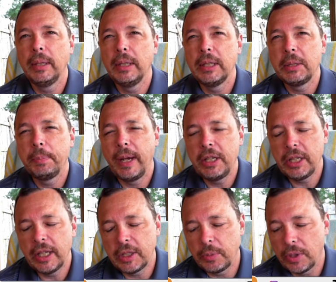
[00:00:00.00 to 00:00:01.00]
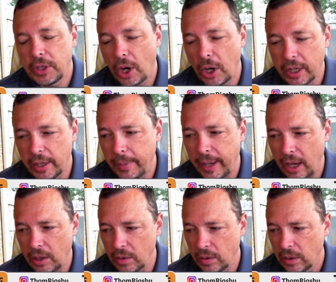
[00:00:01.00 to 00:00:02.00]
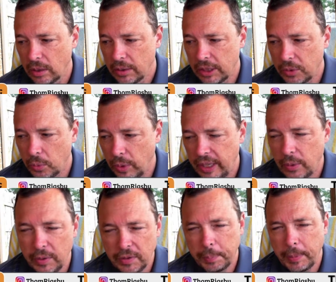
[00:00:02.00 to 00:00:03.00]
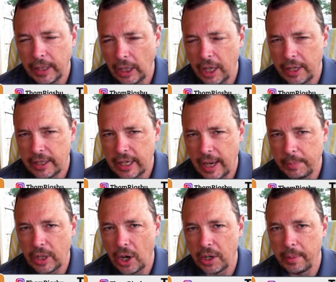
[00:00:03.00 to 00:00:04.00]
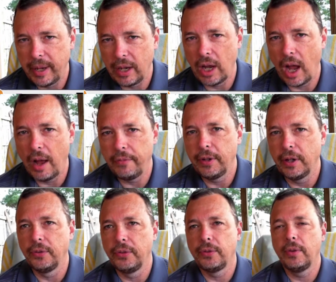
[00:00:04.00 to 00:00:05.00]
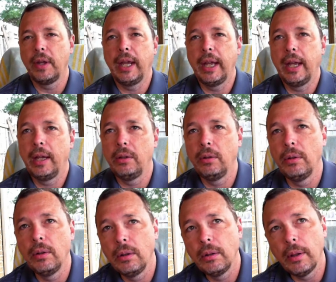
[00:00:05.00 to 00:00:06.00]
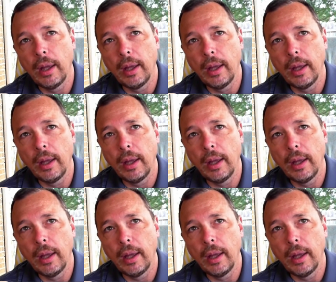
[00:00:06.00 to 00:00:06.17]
Especially as we're talking about this week, we spent a lot of time talking about confidence, and